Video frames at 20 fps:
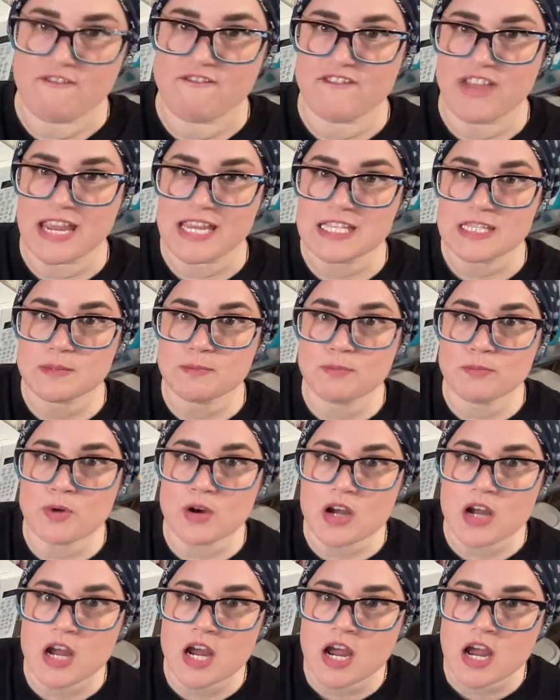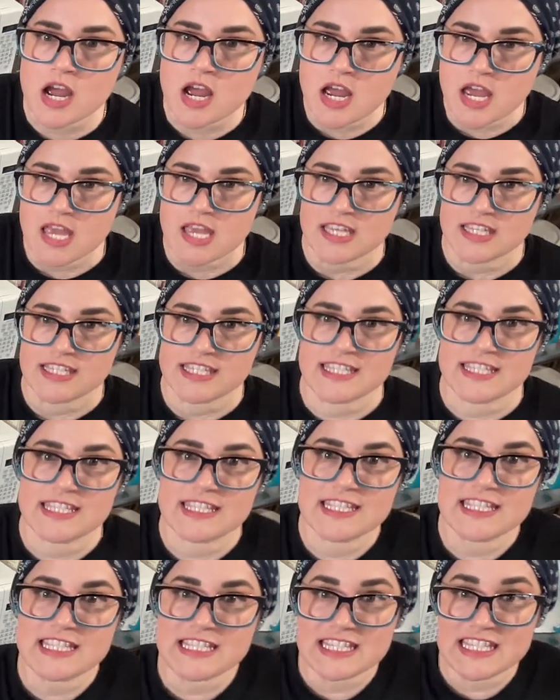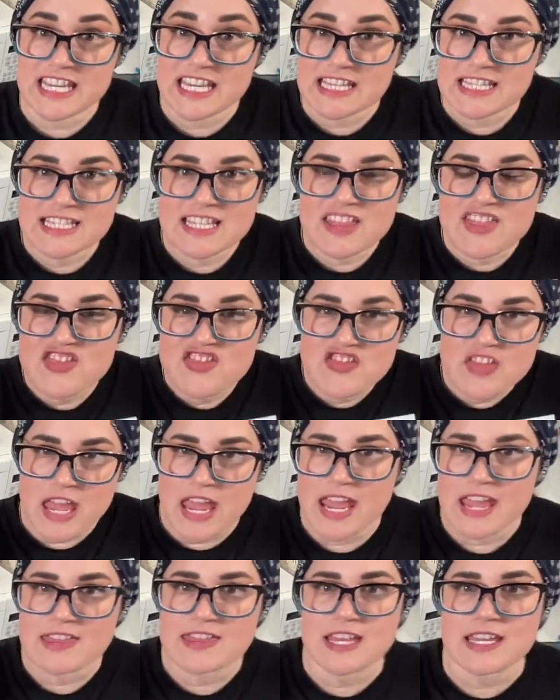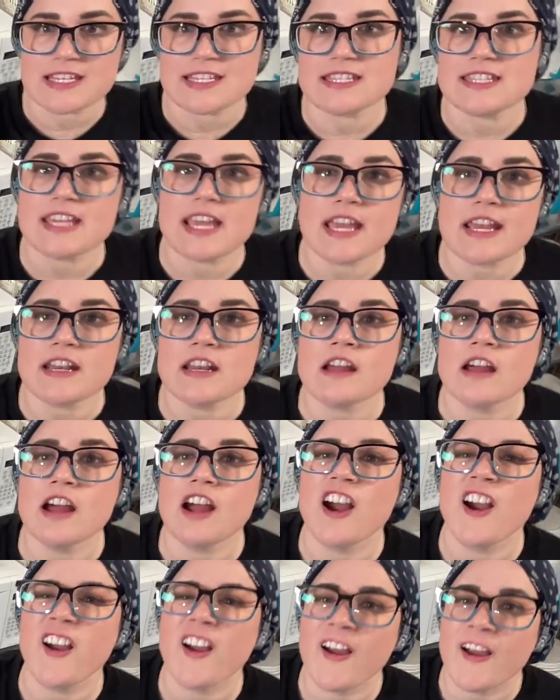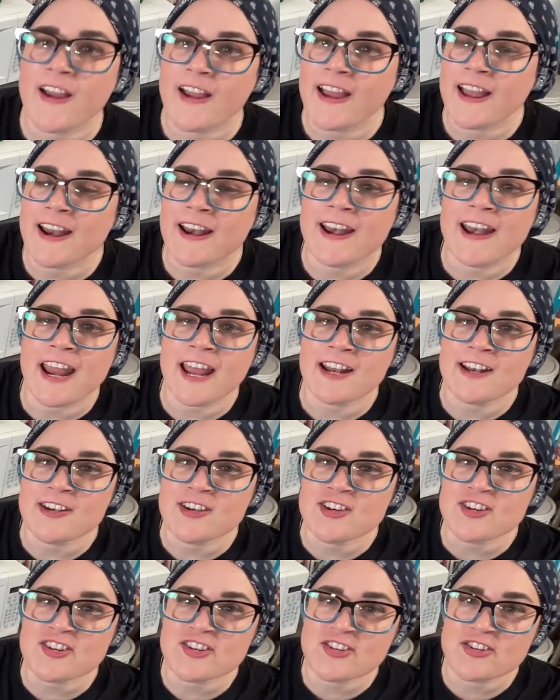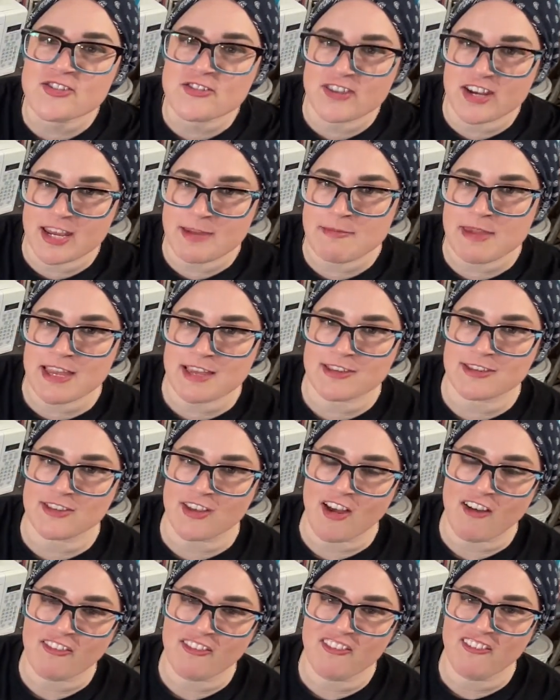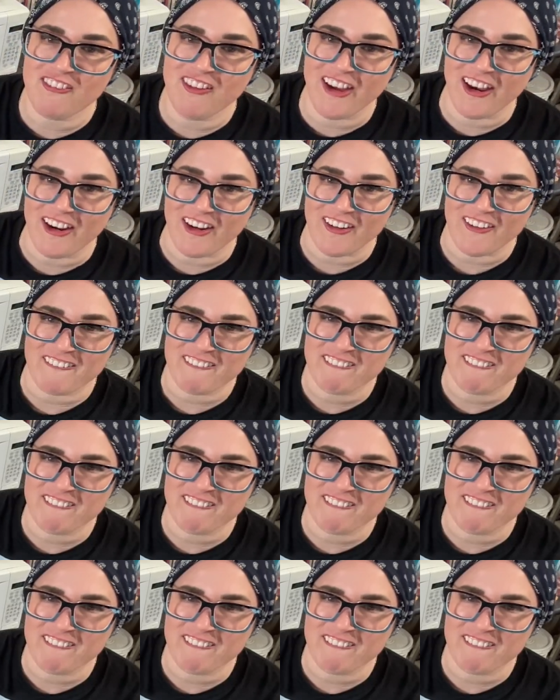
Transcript: Facebook sent a thing that said connect your streaming software.